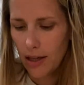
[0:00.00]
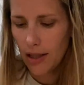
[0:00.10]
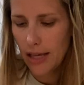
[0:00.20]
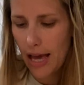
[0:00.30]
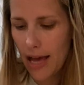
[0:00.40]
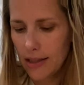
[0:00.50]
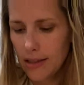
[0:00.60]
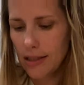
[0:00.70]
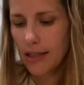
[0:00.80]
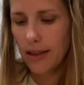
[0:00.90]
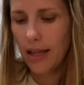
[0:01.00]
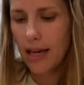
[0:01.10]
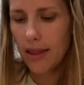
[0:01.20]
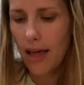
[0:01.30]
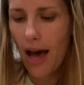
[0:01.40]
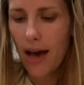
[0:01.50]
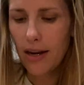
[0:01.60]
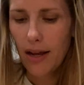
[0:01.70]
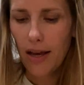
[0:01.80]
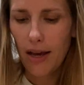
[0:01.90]
the ends like that,
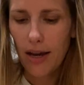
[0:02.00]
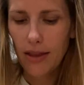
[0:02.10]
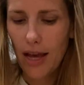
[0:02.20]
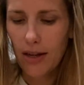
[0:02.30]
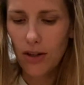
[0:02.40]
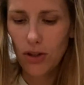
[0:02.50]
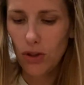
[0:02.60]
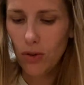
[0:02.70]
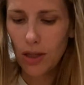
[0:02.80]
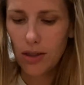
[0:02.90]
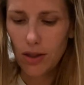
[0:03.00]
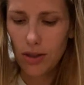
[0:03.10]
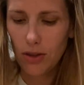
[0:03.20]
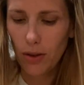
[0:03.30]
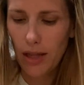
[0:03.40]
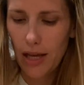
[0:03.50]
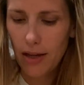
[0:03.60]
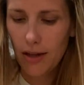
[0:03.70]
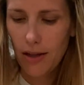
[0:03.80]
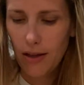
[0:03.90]
and then you can just do like
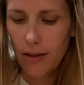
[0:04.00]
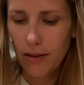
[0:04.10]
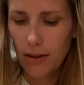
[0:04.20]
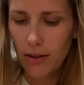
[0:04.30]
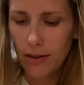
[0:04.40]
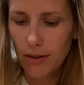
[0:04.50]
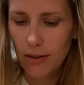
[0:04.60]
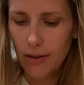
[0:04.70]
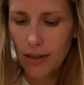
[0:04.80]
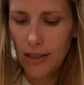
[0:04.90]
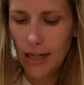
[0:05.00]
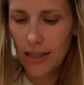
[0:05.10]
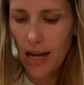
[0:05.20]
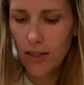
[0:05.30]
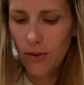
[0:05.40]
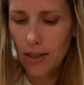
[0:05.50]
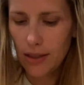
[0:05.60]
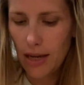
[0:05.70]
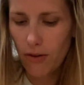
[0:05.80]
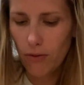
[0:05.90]
little sticks. I do these
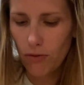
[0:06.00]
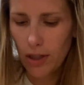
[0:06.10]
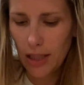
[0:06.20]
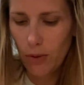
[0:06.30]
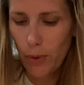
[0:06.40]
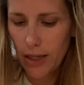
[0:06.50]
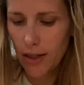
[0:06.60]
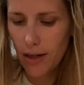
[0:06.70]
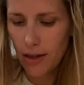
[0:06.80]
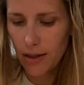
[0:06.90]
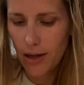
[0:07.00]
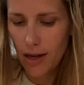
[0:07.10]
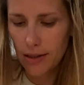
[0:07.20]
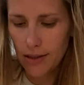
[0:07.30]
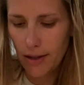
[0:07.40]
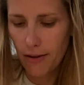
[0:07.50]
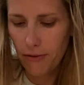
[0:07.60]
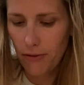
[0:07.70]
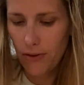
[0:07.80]
like really weird cuts of